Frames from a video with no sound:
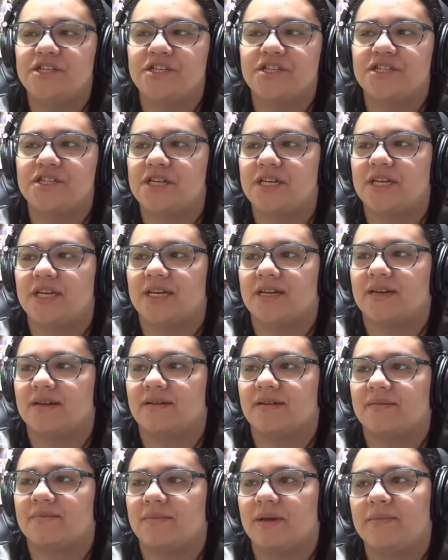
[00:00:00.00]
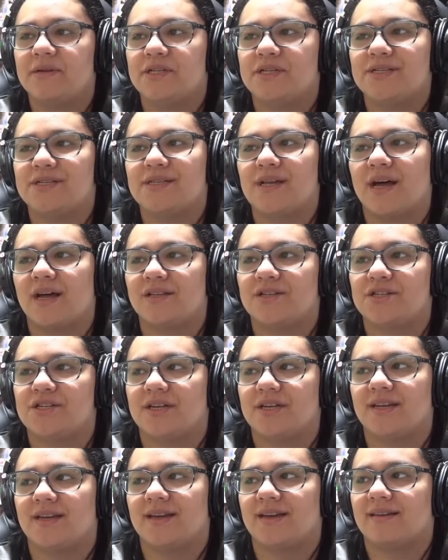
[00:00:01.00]
cheating? Maybe she's not
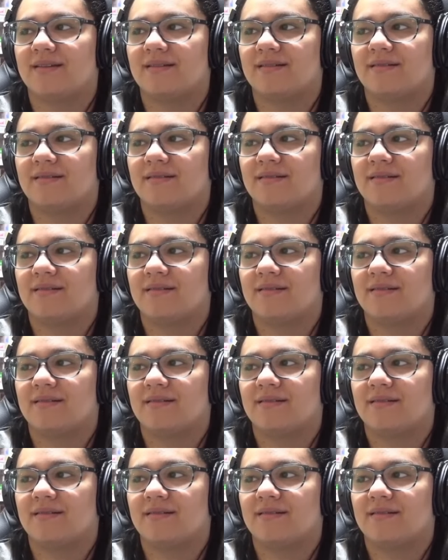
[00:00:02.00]
cheating.